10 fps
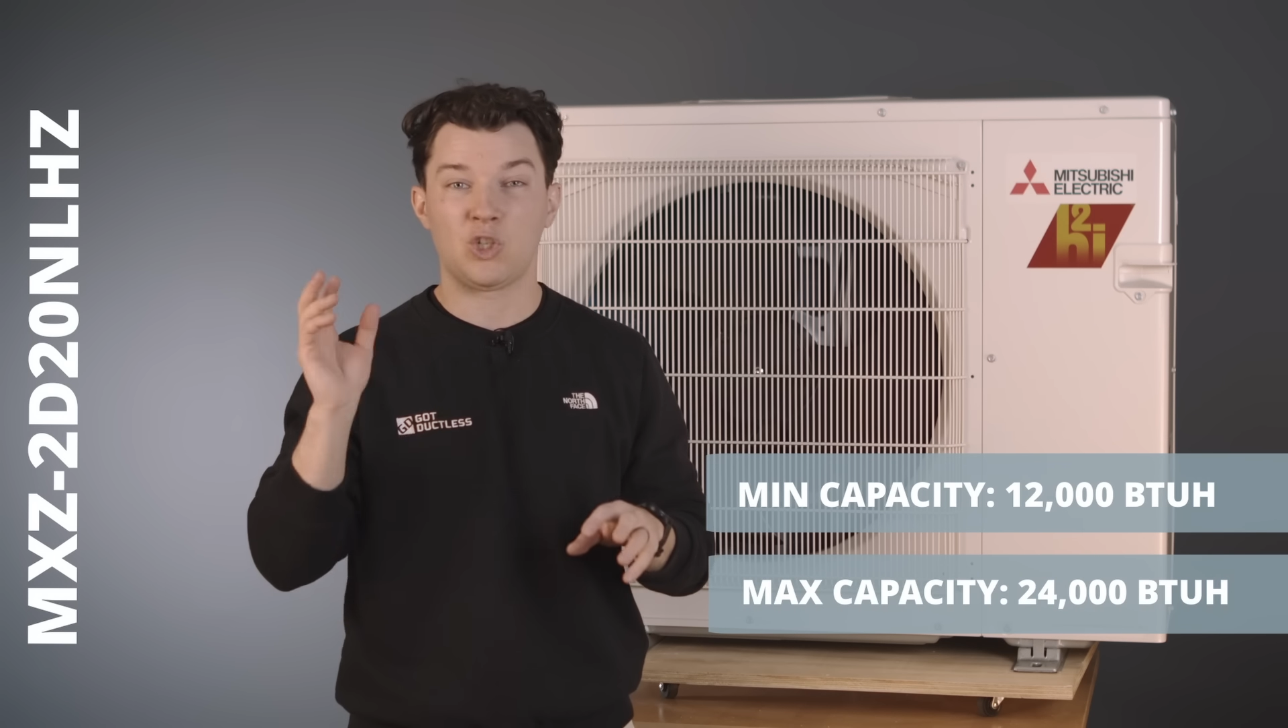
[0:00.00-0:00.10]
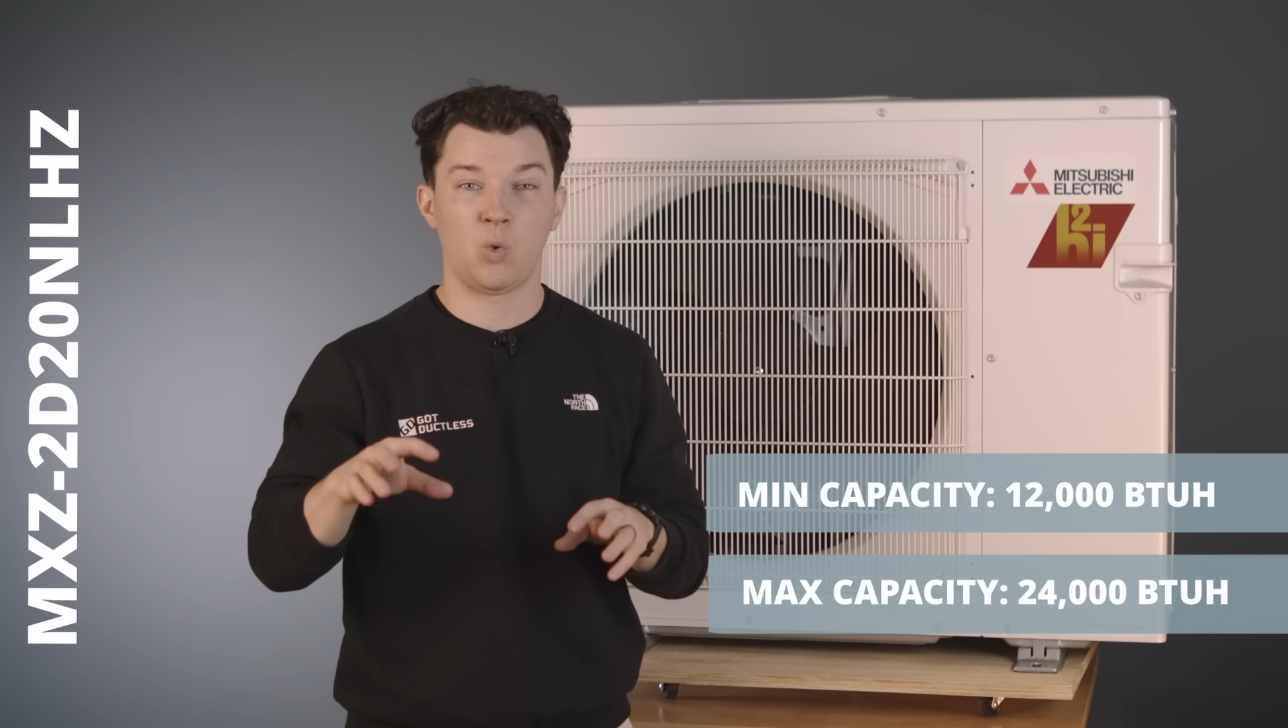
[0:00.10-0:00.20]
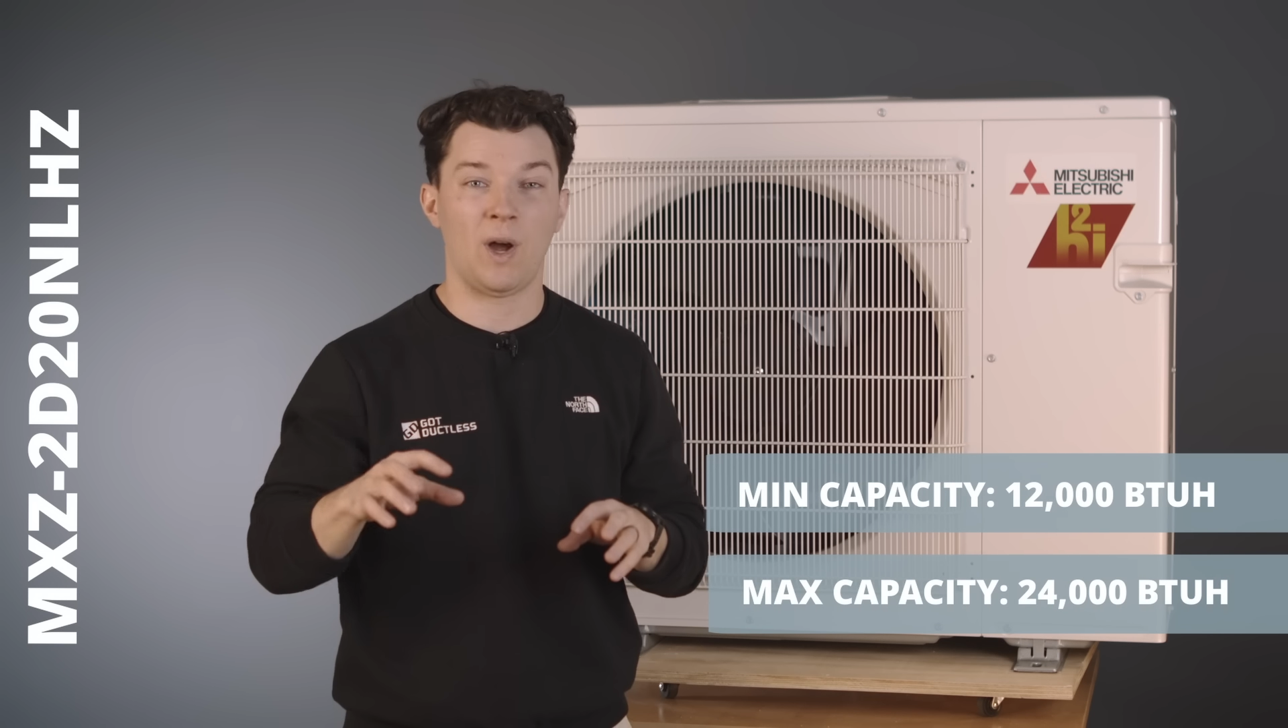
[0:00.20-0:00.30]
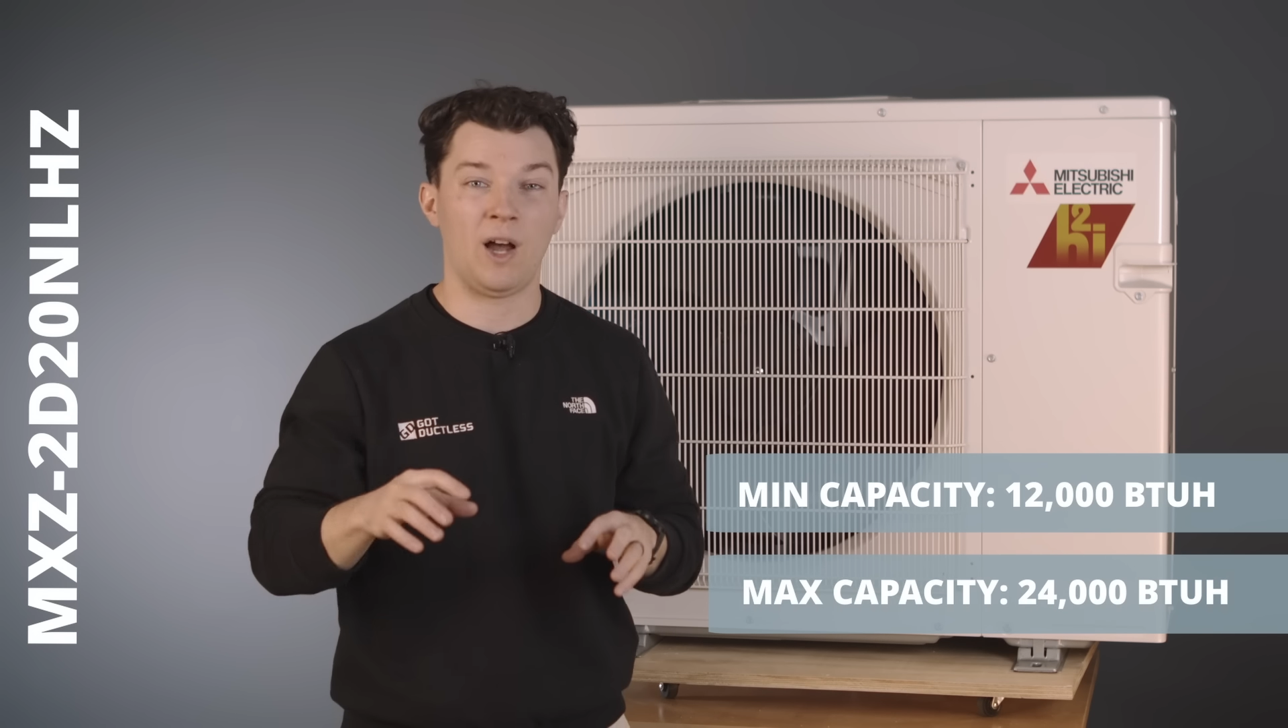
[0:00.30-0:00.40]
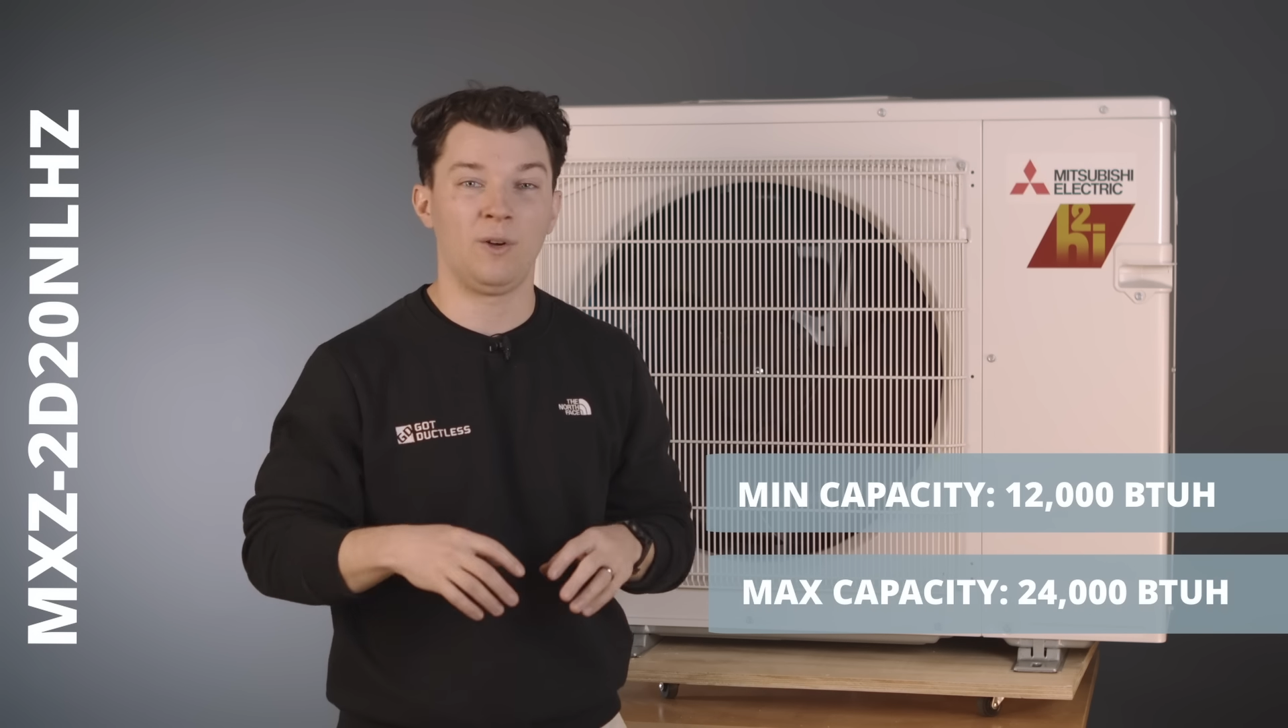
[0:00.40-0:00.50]

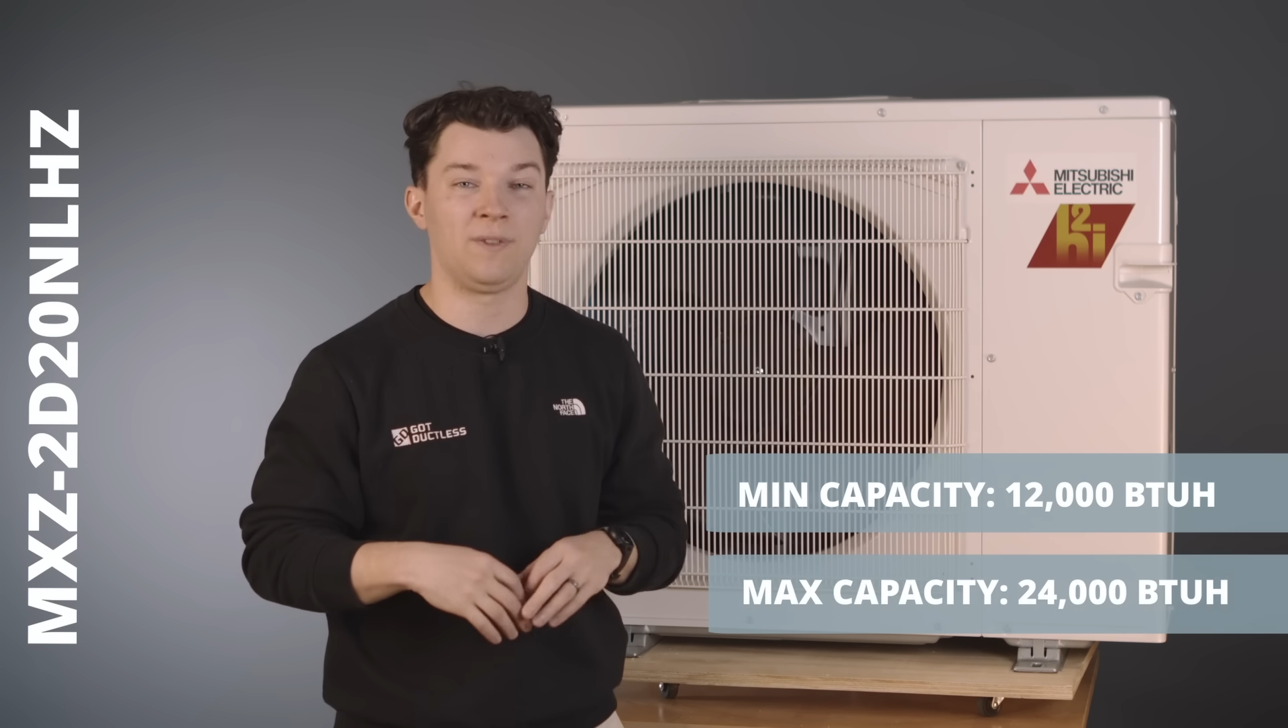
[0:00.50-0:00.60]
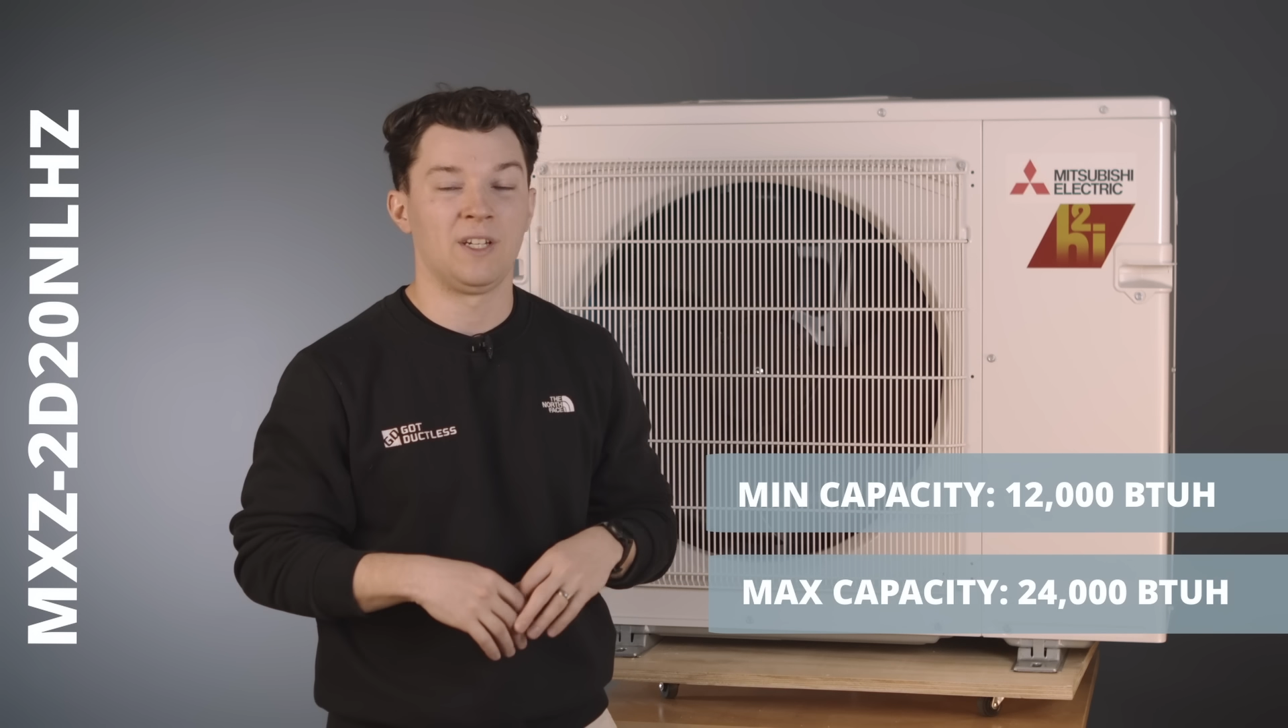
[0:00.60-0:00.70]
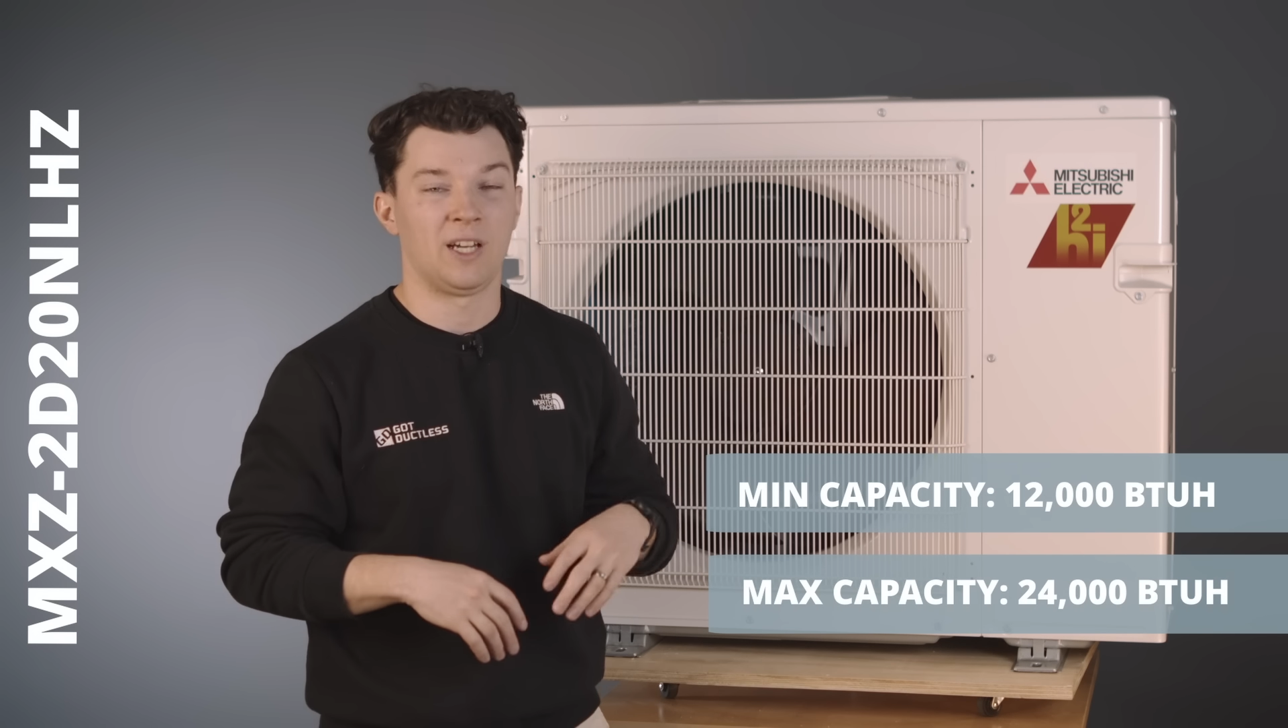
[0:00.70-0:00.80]
12